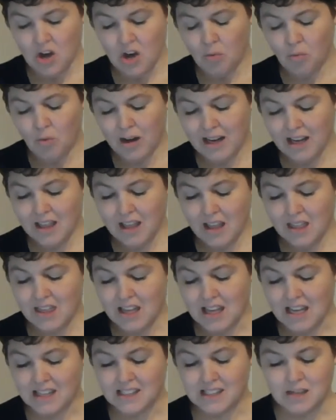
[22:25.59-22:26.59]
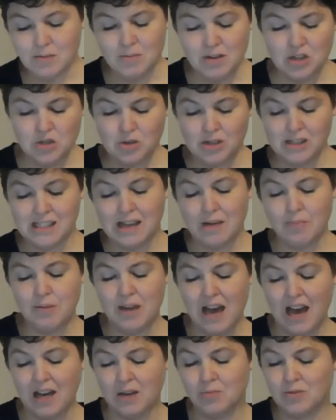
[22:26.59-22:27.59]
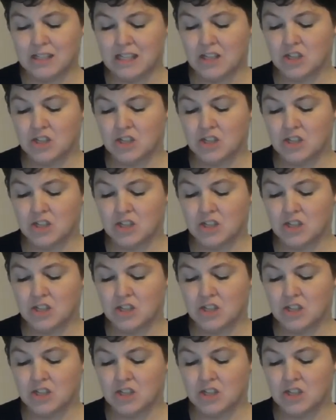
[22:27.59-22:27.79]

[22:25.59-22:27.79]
One of the things Demetrius left behind was a